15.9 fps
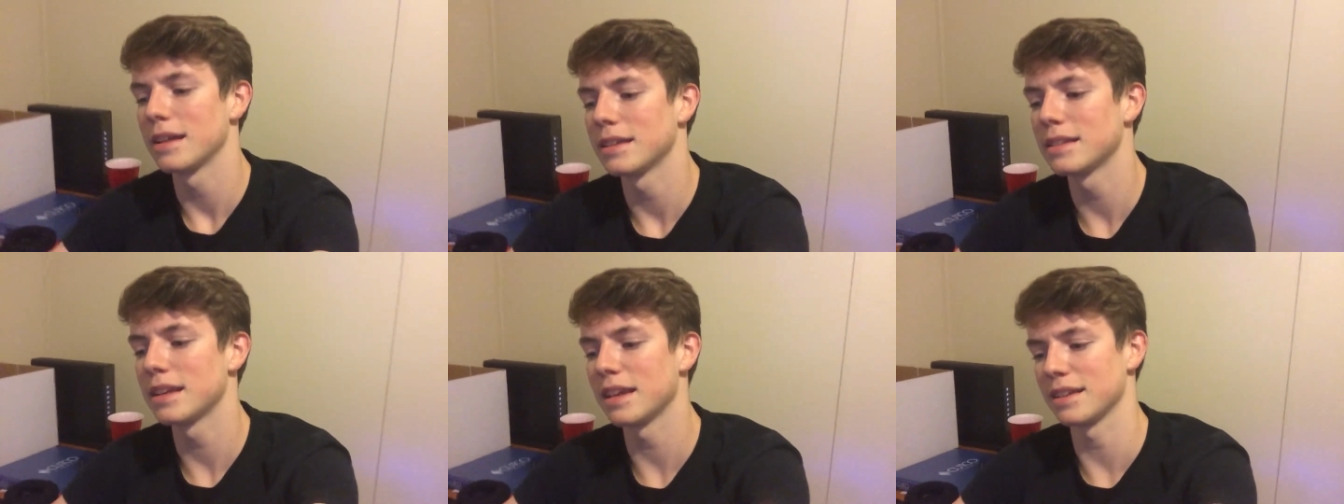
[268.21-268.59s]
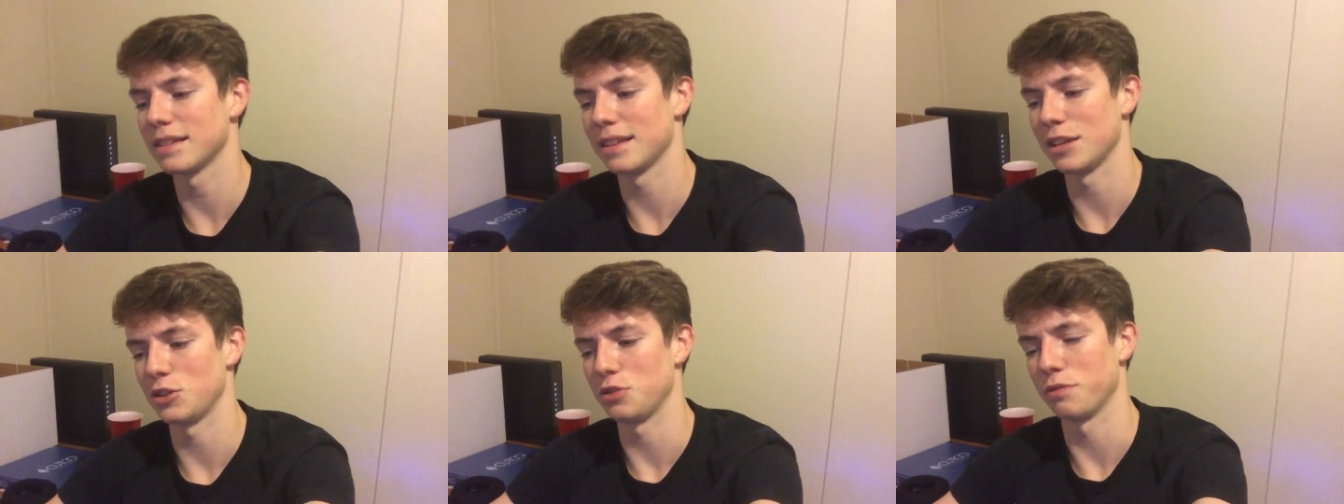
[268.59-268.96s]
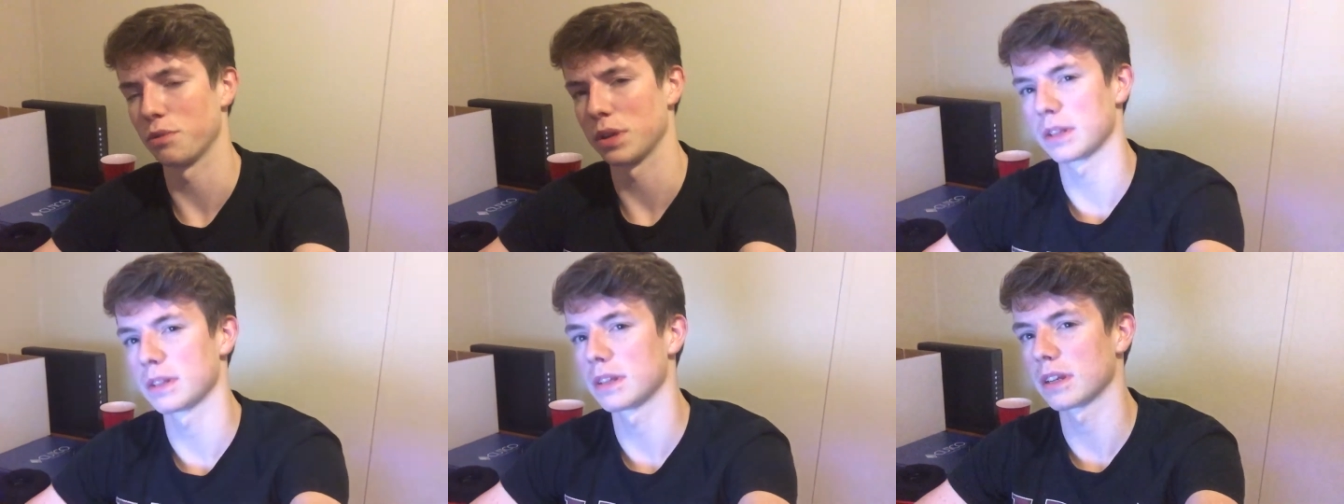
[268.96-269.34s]
Today's day
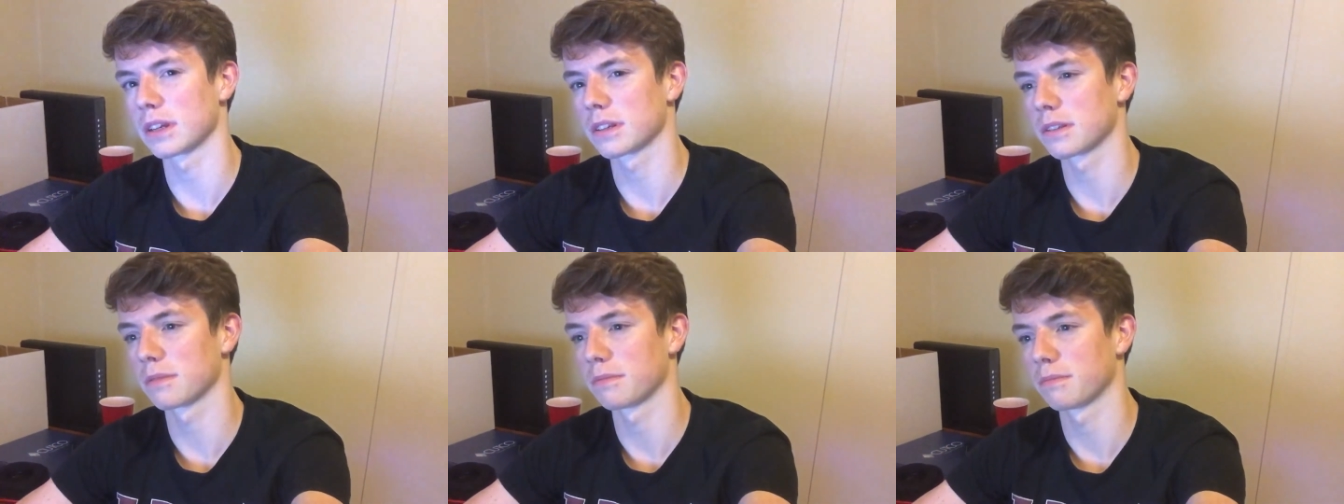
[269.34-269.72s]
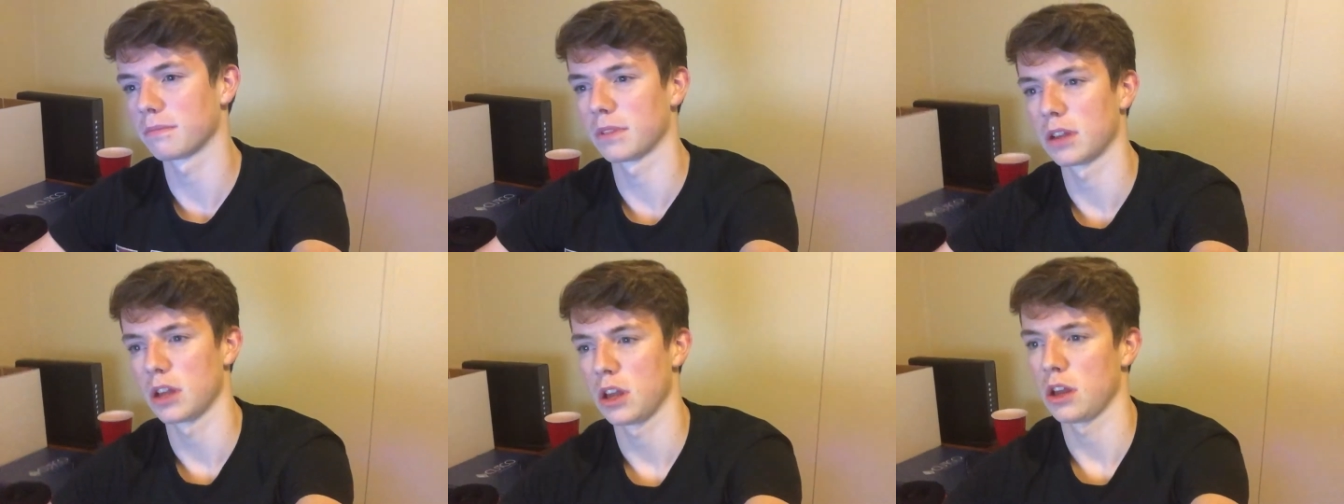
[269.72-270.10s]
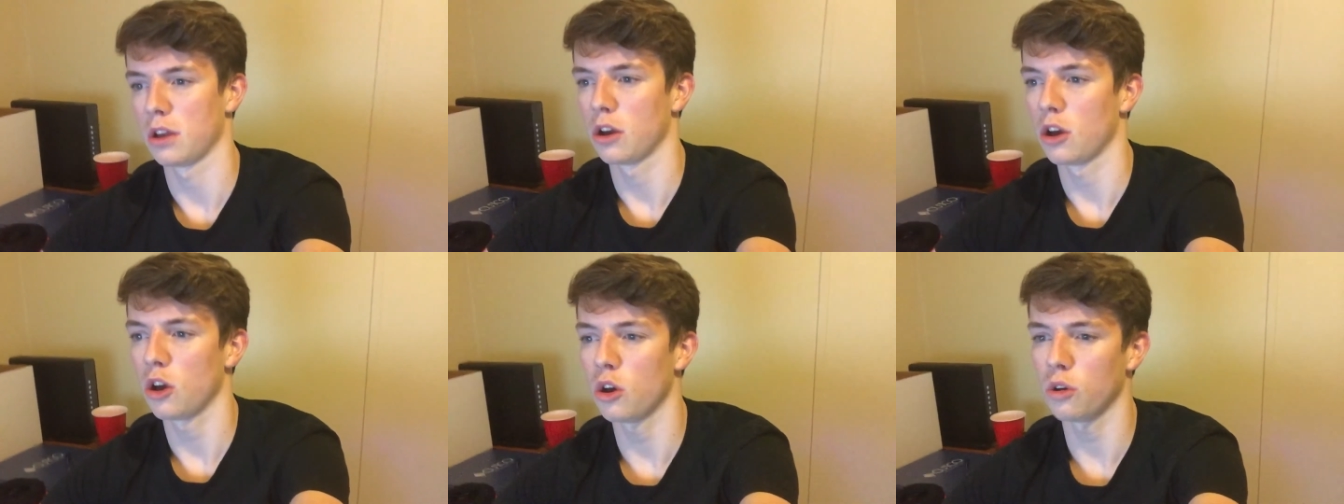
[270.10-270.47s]
246.
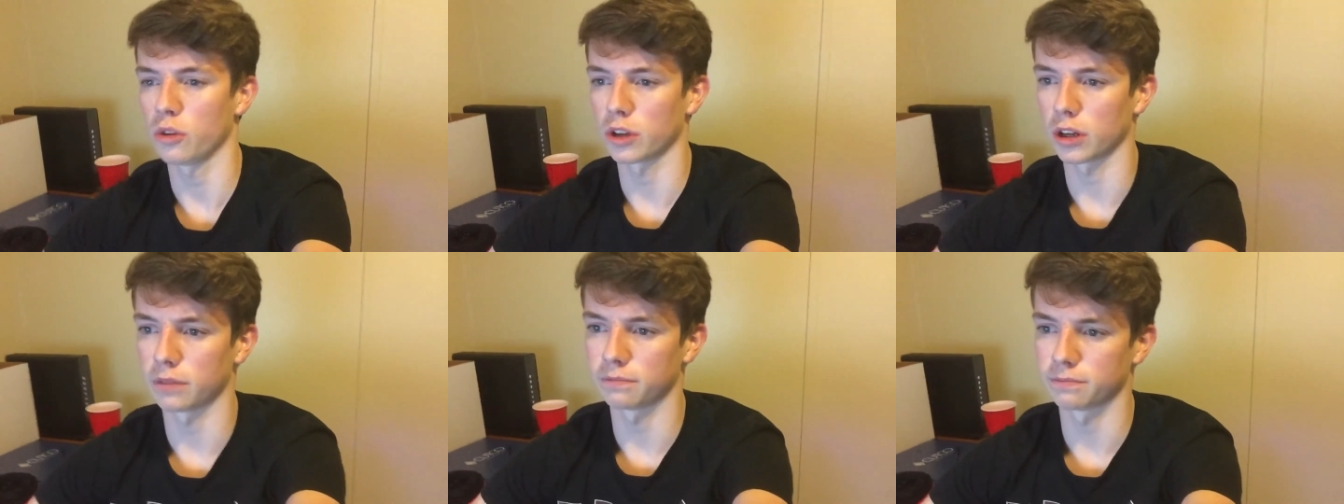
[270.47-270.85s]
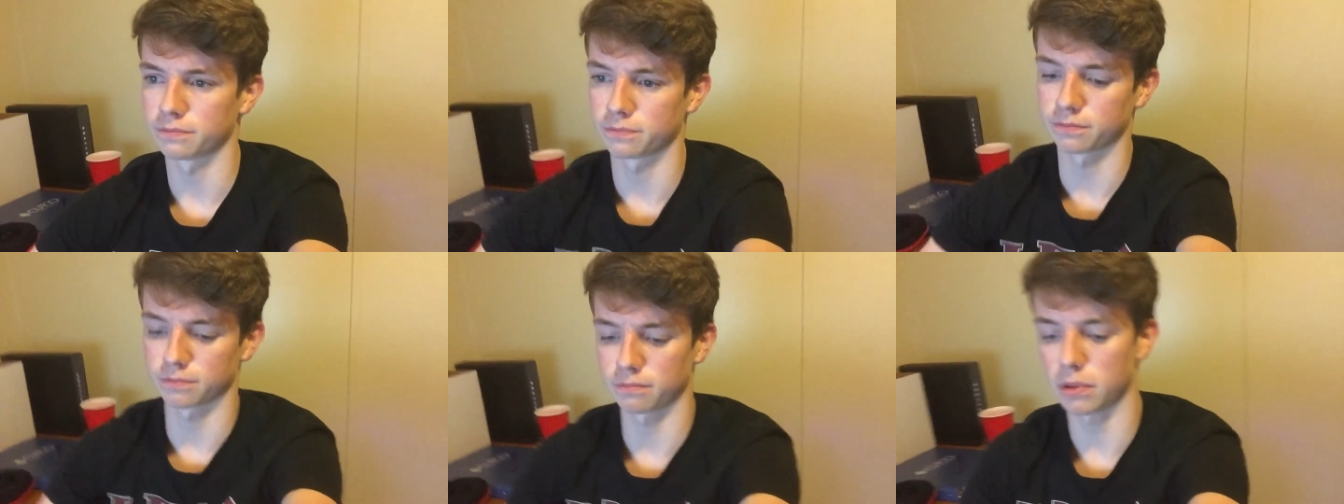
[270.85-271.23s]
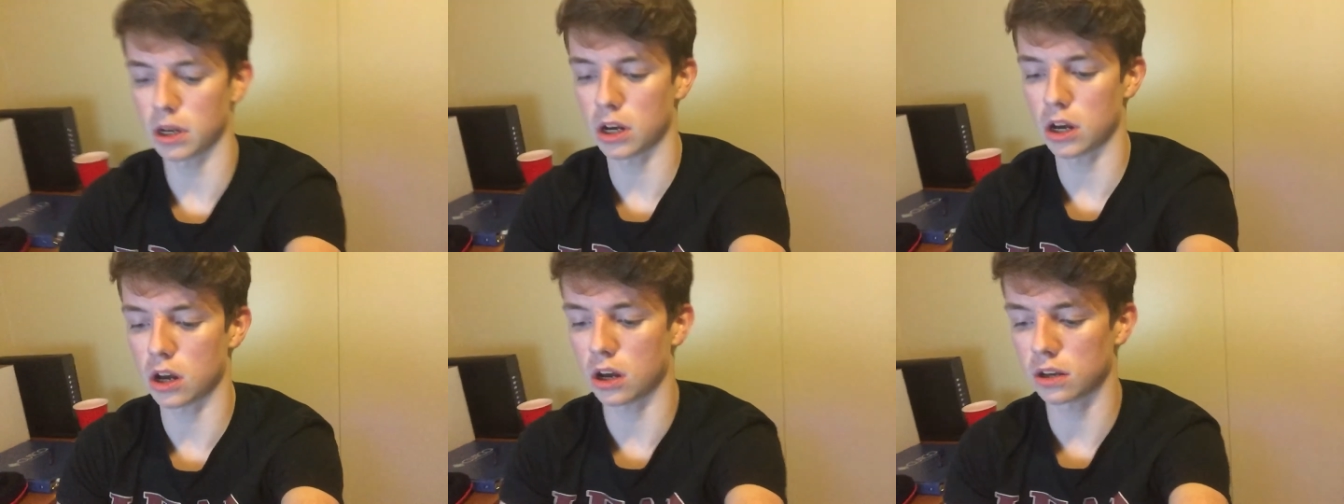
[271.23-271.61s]
Hold on.
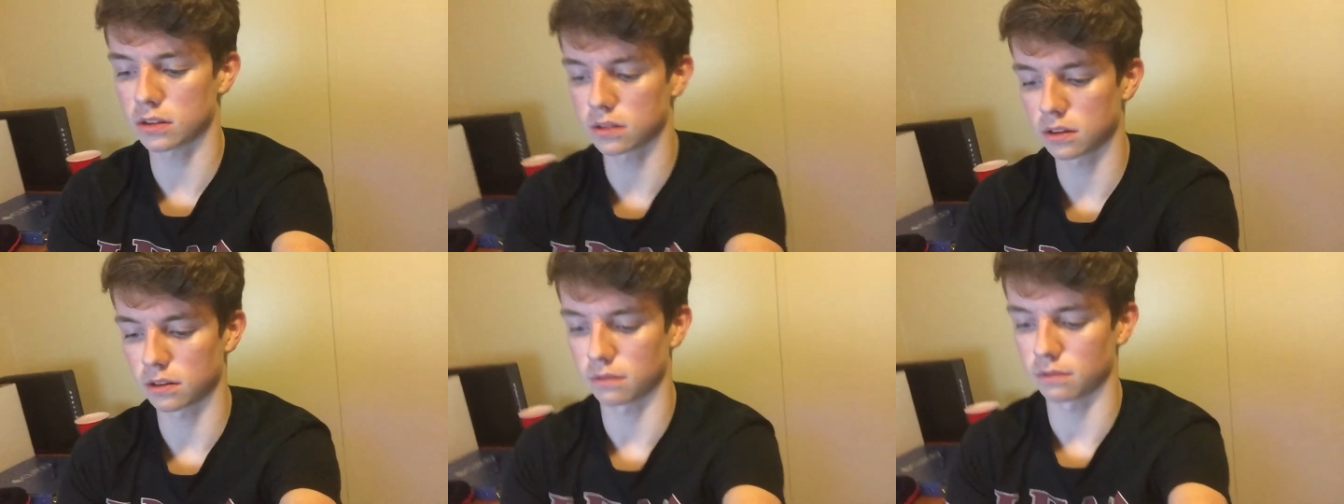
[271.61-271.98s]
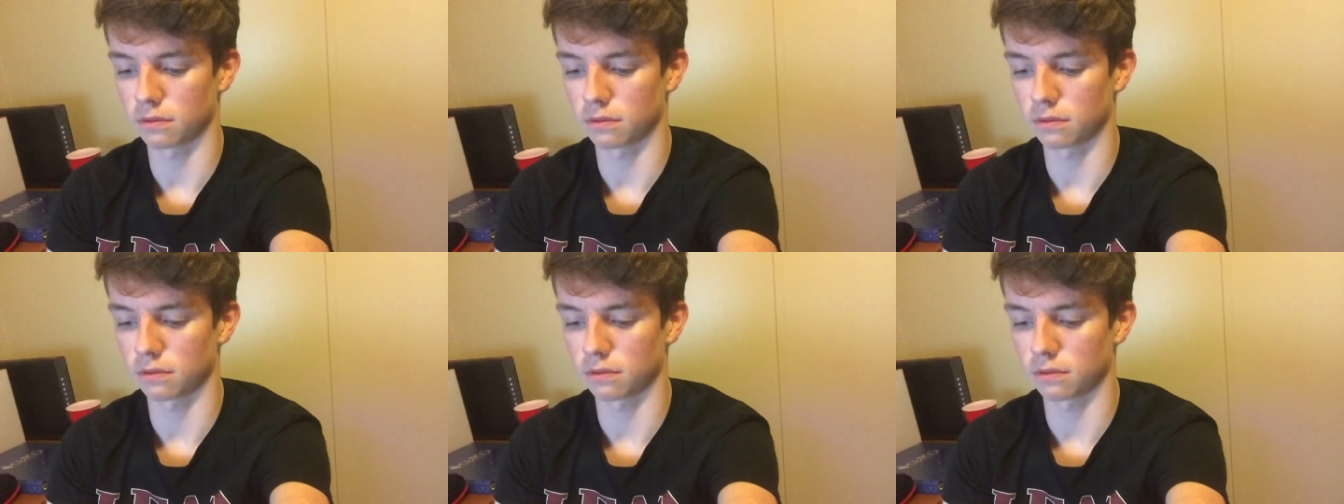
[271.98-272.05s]
Pause.